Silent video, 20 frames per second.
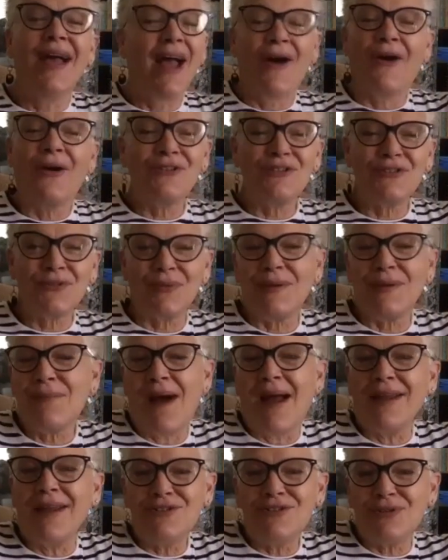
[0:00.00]
or to
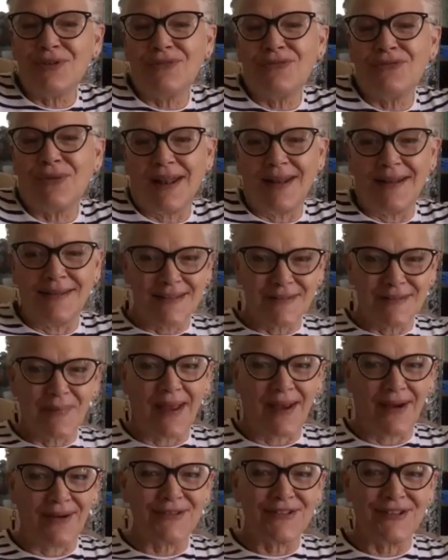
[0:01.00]
remind you of what
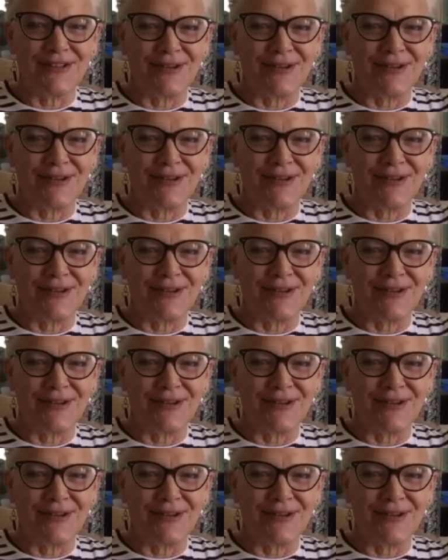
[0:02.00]
inspires you.